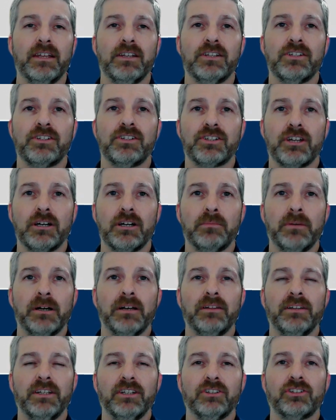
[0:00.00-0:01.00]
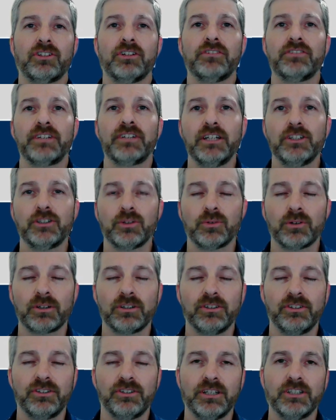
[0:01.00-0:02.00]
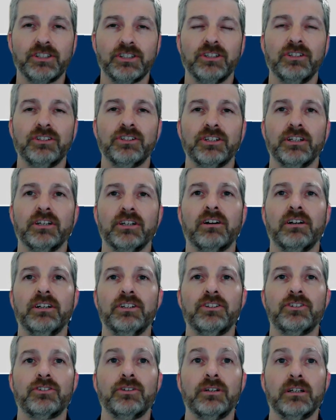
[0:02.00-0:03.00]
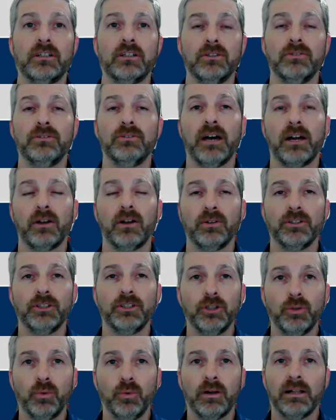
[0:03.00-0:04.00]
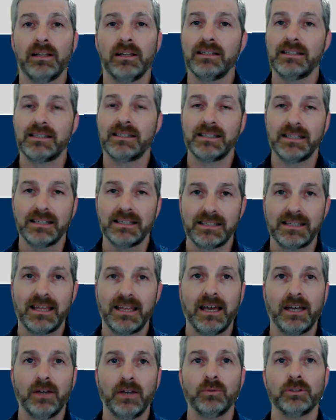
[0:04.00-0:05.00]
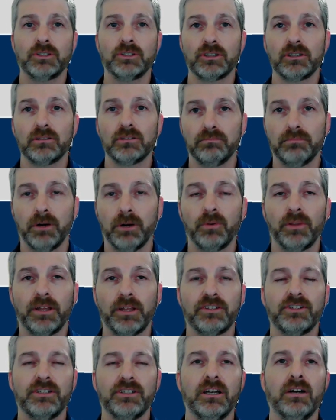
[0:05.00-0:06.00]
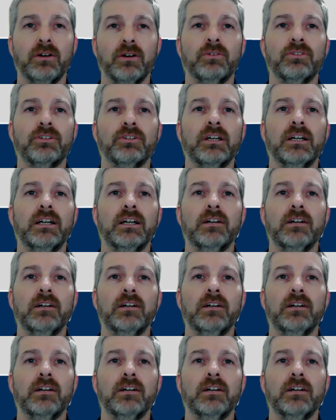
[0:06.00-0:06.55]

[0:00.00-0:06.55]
Some of the certification organizations in our industry include not only UL and CSA, which are both SDOs,